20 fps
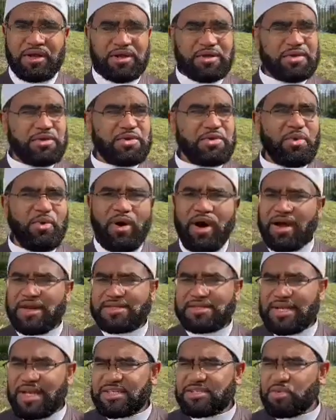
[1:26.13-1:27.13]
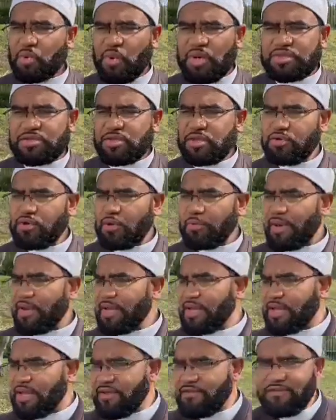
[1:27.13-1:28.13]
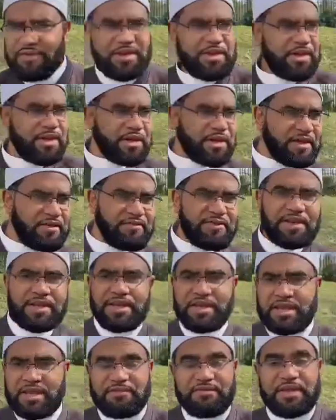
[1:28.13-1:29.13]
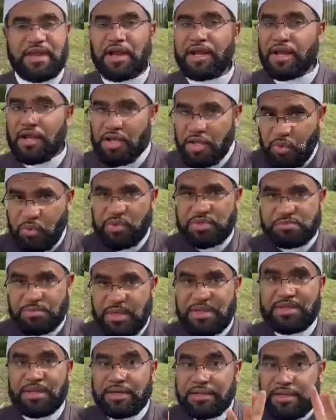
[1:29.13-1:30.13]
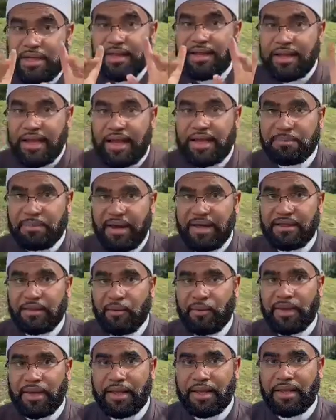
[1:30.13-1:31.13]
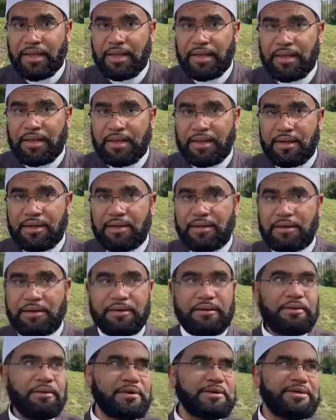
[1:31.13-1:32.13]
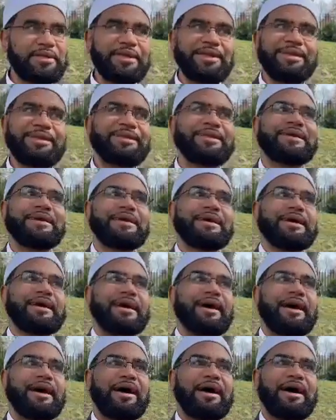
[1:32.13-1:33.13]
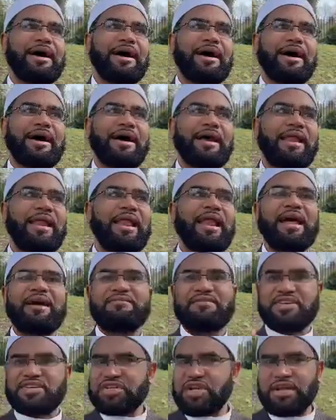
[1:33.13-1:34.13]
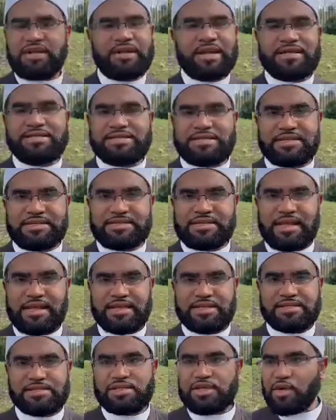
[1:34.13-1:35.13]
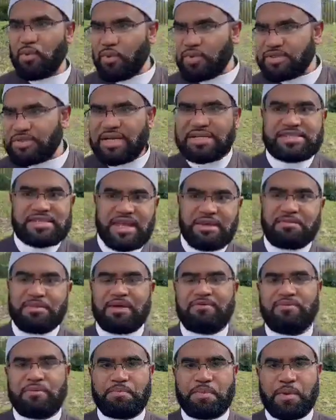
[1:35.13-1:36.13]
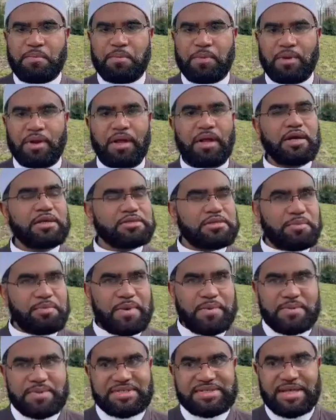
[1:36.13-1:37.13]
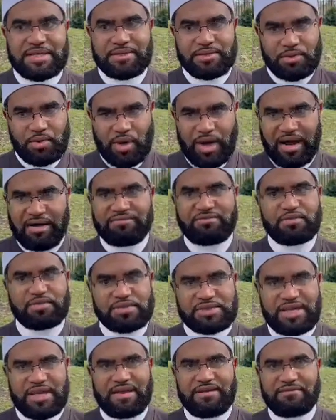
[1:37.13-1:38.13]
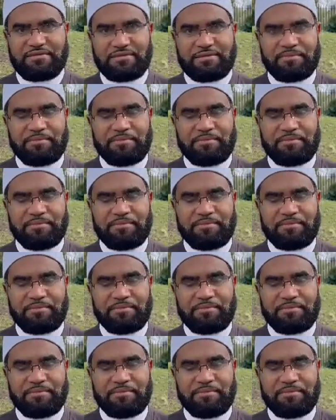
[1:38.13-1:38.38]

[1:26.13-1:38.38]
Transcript: you are just wasting your money, giving here, giving here, giving here. He was spending it in khair, by the way. Not in lavish and nonsense things. He was just keep giving people. So people said, you have to save.